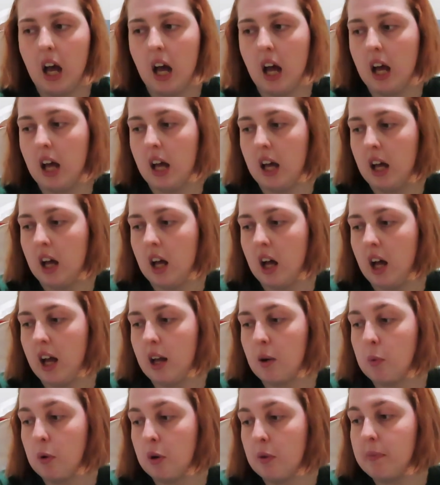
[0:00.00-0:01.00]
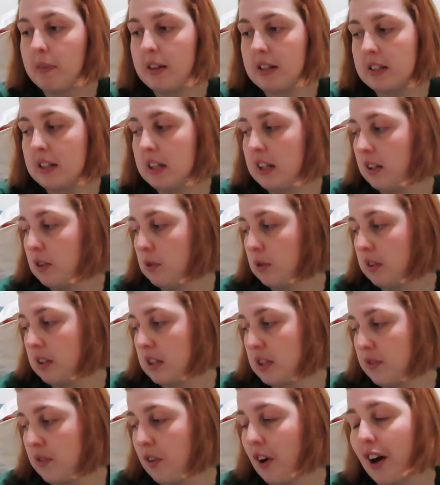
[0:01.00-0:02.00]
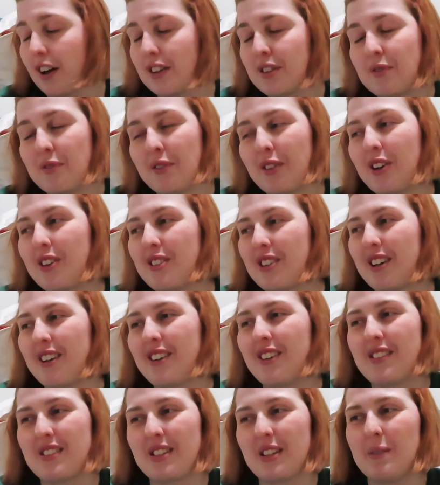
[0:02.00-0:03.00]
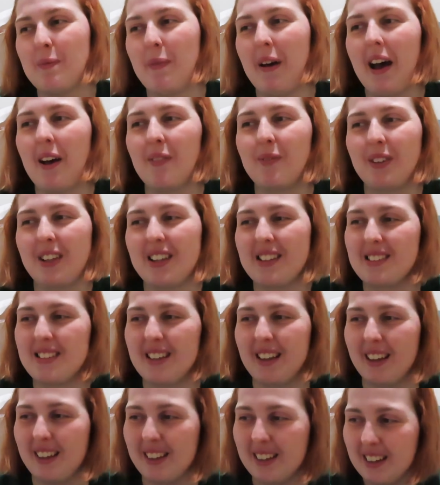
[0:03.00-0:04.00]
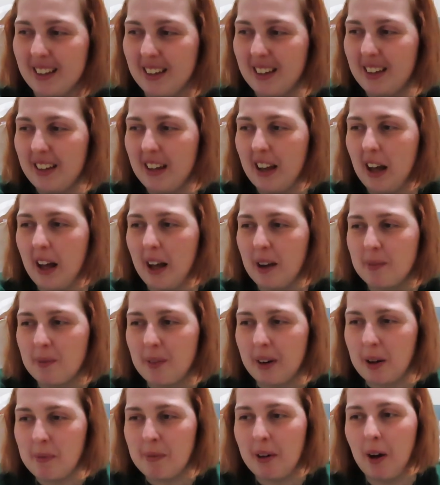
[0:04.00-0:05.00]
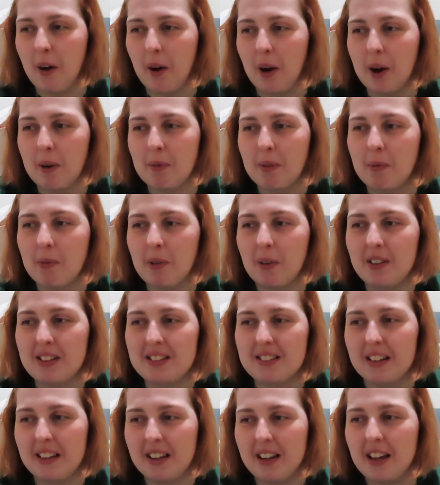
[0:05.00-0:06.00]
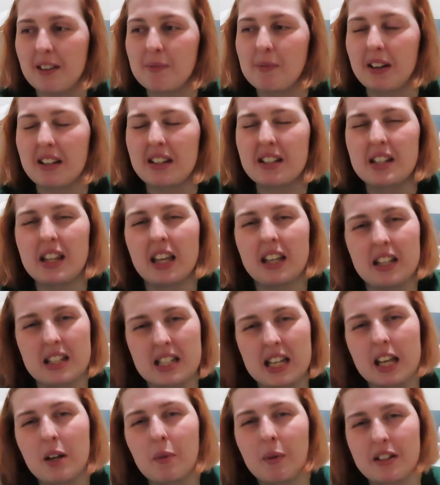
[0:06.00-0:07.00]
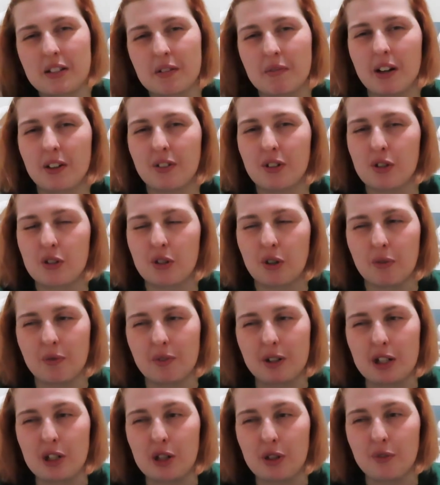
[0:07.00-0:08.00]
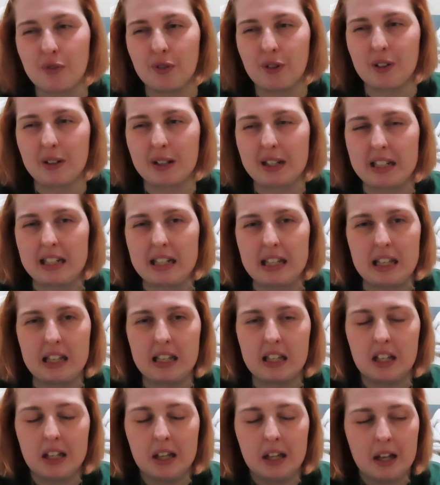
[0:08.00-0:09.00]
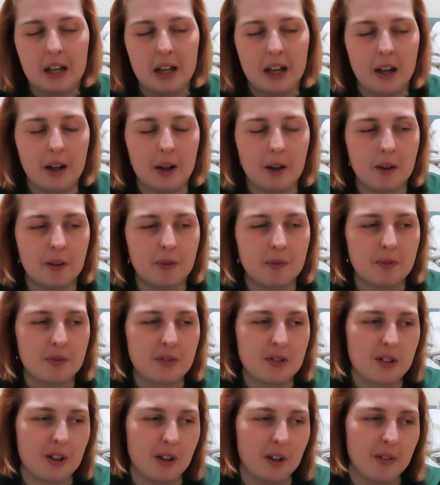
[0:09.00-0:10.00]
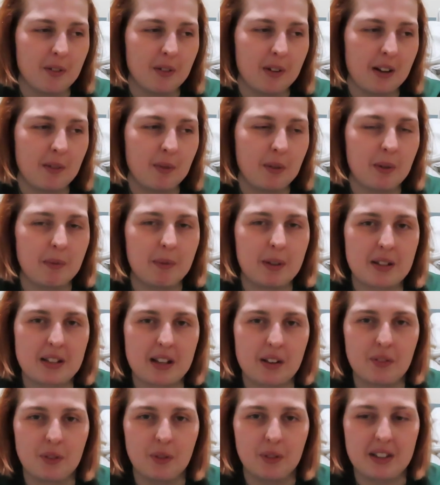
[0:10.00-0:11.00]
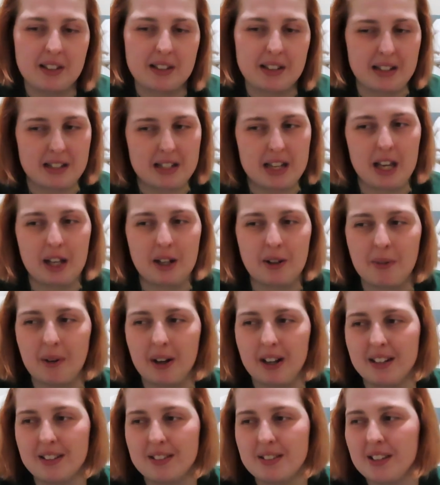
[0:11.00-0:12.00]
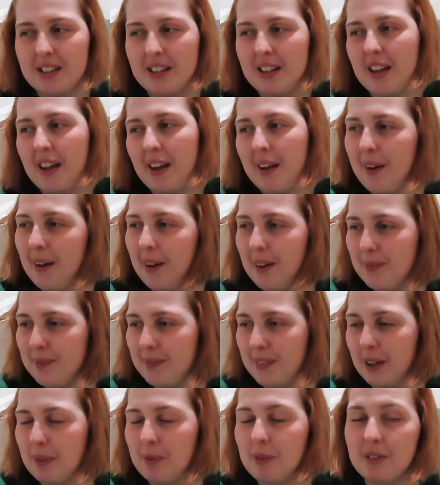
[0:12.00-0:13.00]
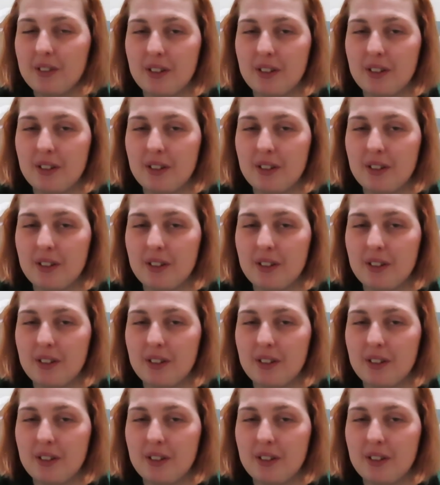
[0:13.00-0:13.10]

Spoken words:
I will miss eating all this fast food. I know it sounds bad because like, when I'm at home, I'm always like the takeaways around us don't really do food I can eat. So I will miss having all these like takeaways. And I will